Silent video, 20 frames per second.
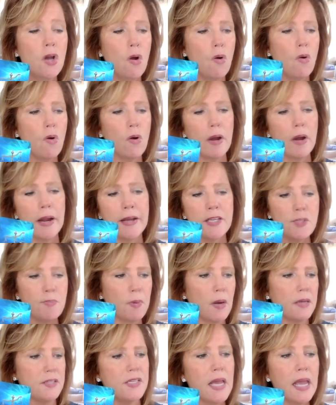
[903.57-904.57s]
or
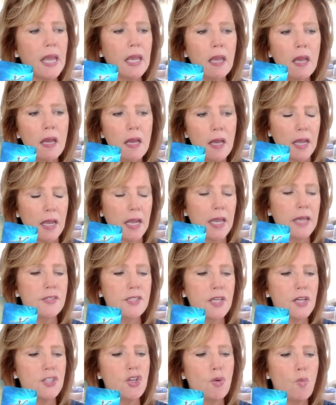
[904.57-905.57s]
expressing in
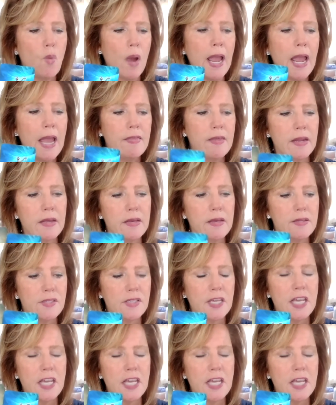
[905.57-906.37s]
such a way that is